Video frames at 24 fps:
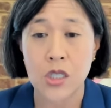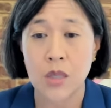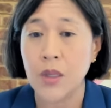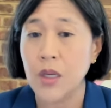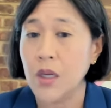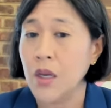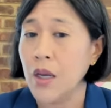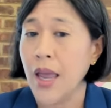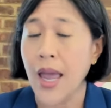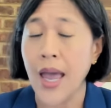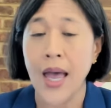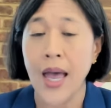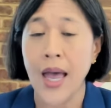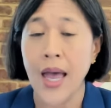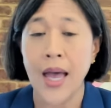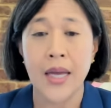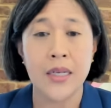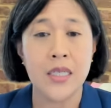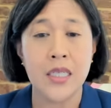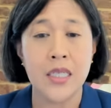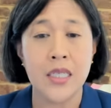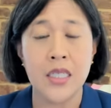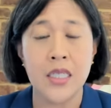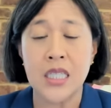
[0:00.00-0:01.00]
and in
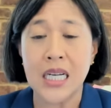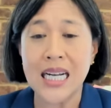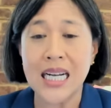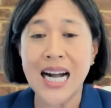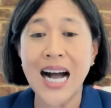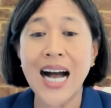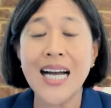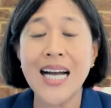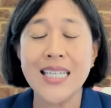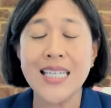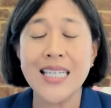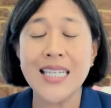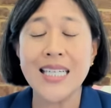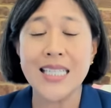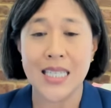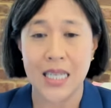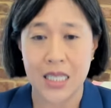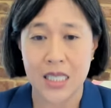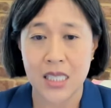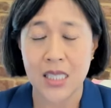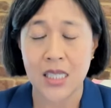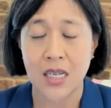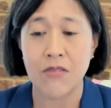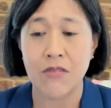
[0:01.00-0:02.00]
the context
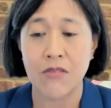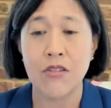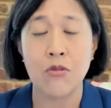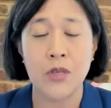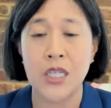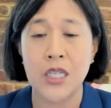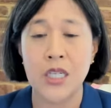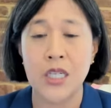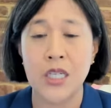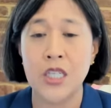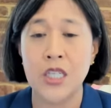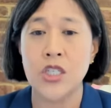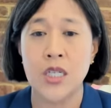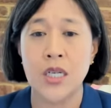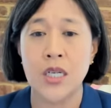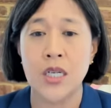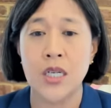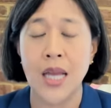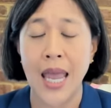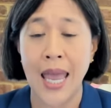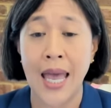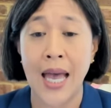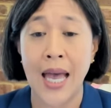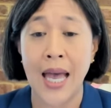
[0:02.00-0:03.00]
of the region
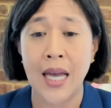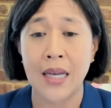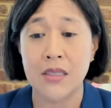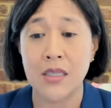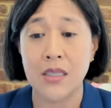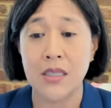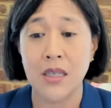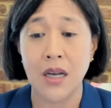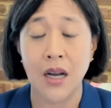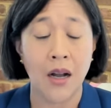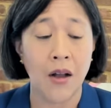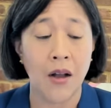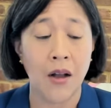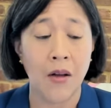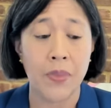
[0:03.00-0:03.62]
and um,